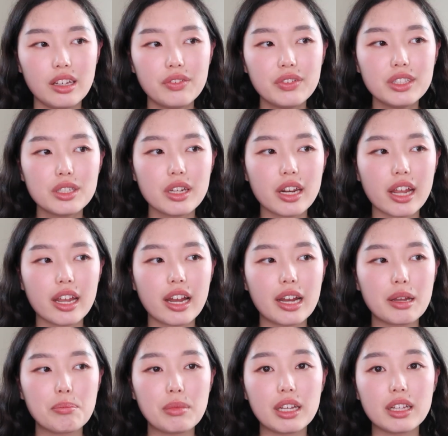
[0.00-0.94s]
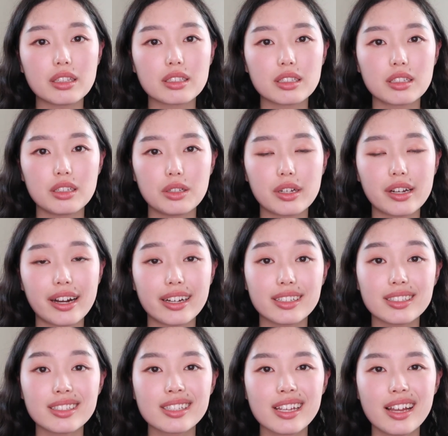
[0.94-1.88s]
Even today, I meet you
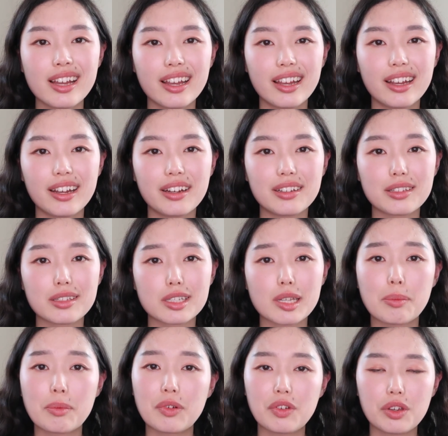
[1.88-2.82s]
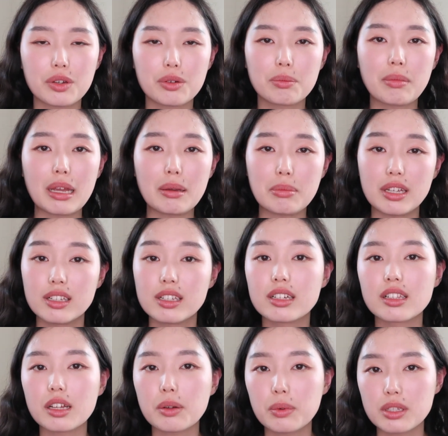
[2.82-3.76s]
guys, and some of you may be
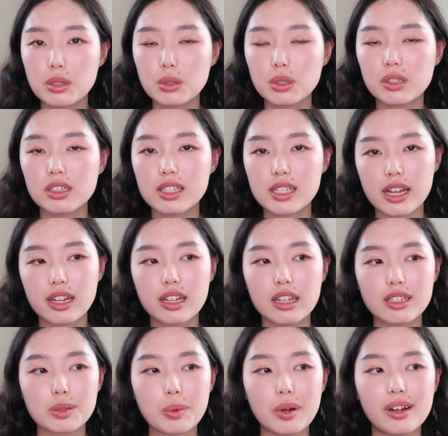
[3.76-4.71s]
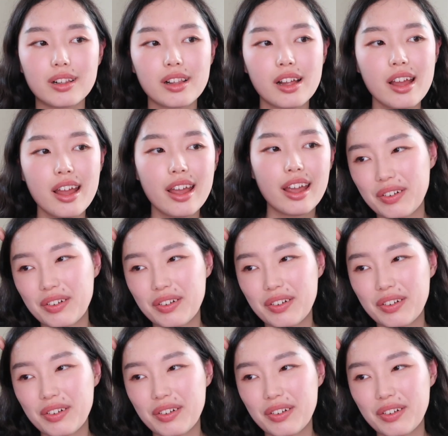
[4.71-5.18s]
dealing with social anxiety as well.